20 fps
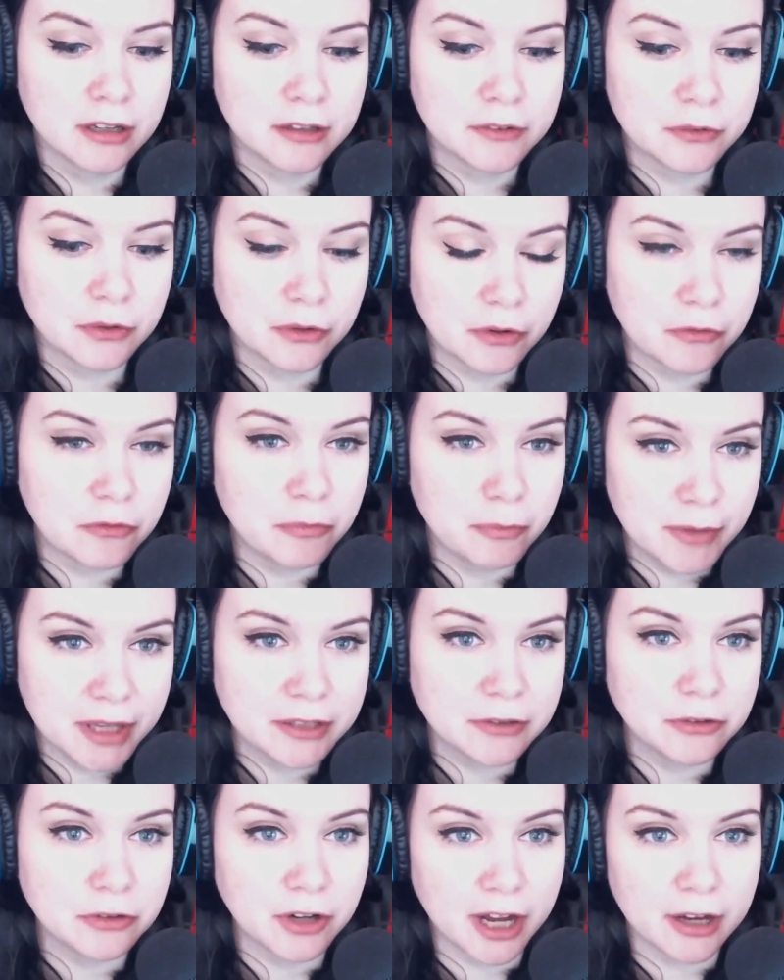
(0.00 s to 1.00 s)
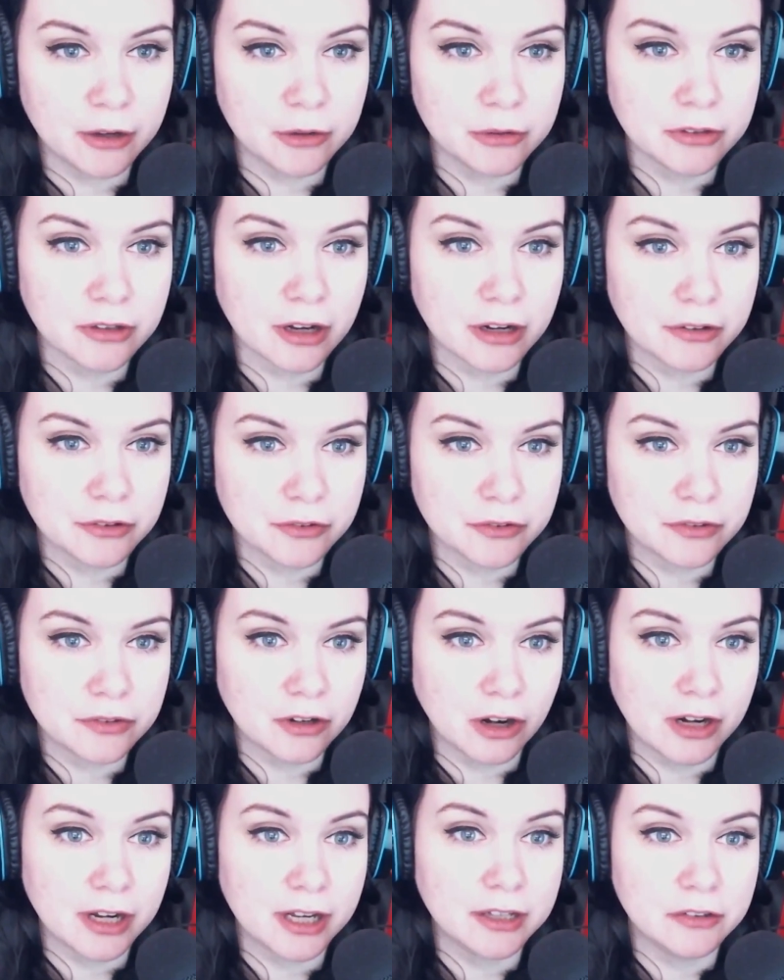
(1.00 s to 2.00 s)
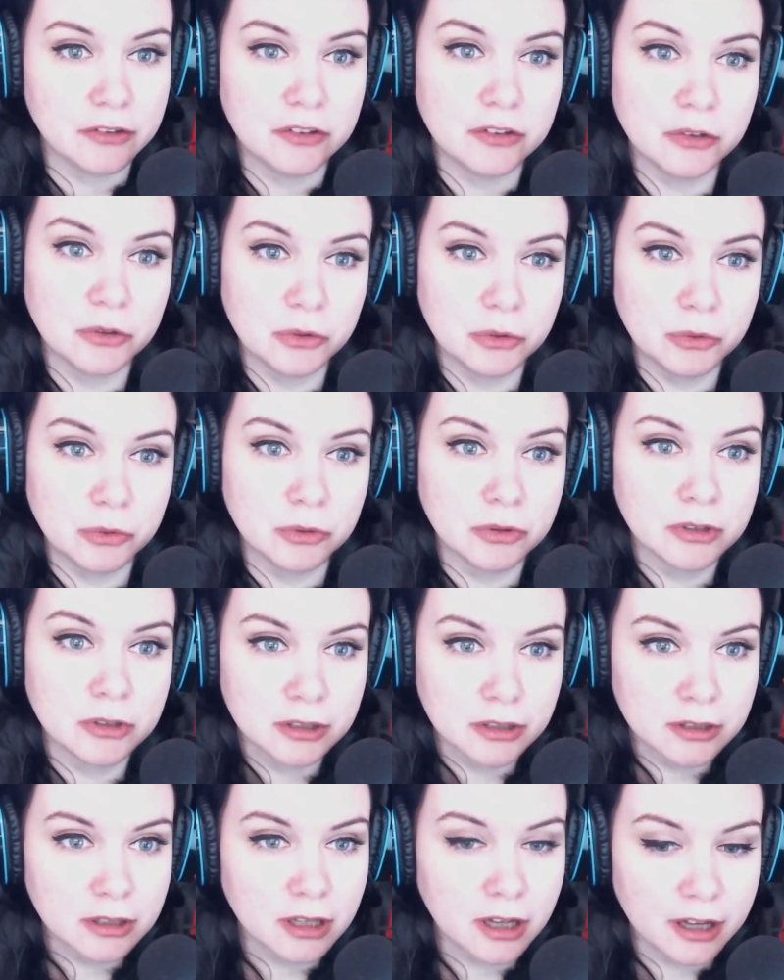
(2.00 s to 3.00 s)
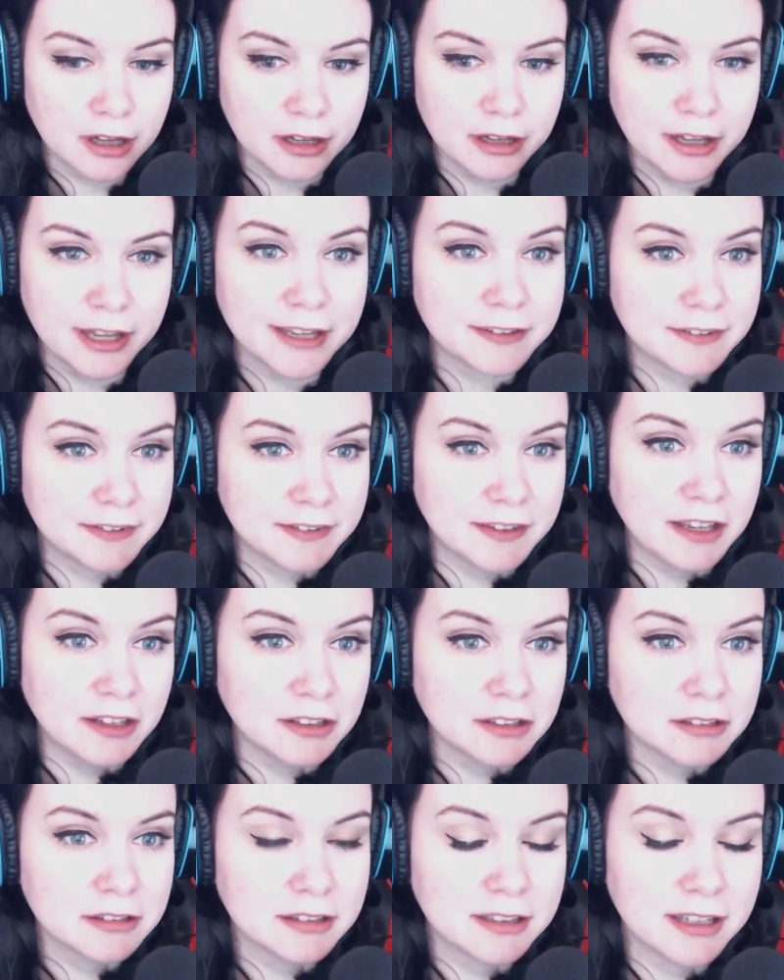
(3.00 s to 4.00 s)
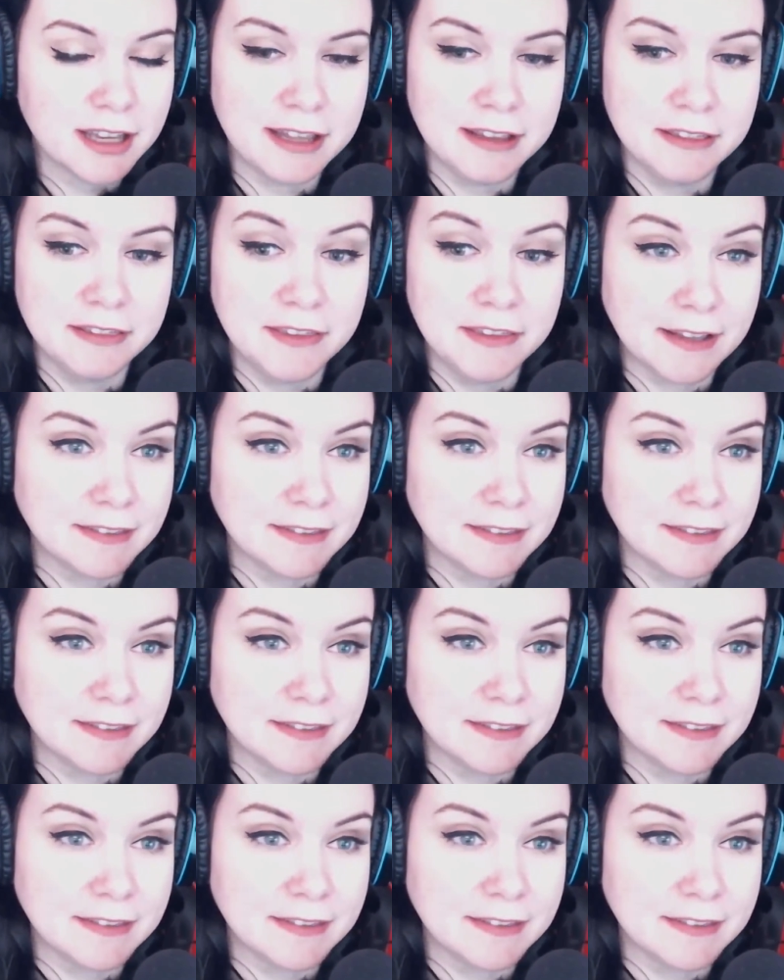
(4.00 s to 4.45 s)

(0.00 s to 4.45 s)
sort of mid ground are starting to uh, excel and mm-hmm.